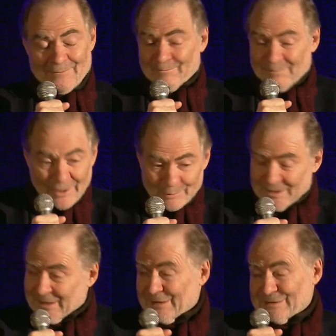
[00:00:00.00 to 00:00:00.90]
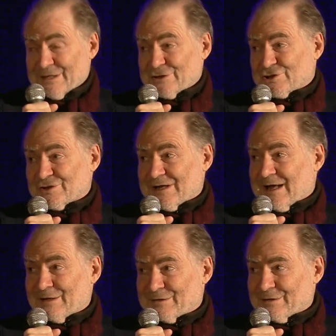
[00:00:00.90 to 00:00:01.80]
mobilization,
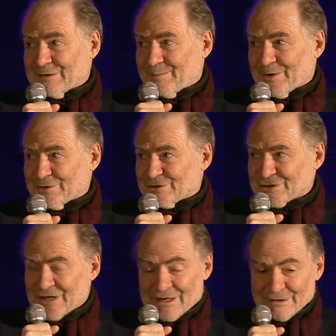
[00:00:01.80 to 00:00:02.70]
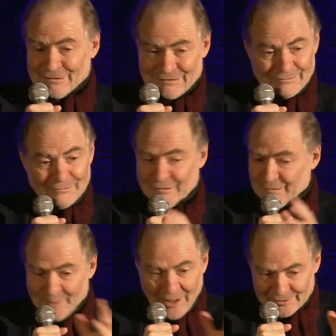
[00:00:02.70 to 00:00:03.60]
as in the Polish case,
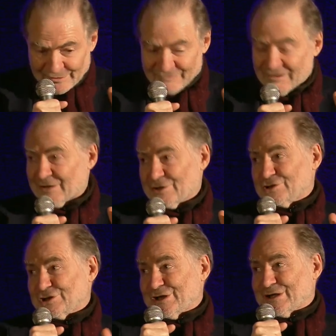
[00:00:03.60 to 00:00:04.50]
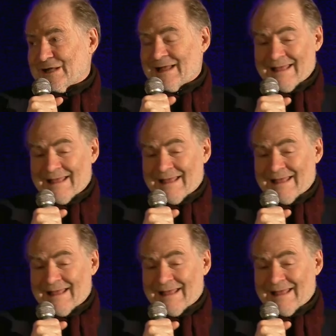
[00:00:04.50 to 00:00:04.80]
smart strategy,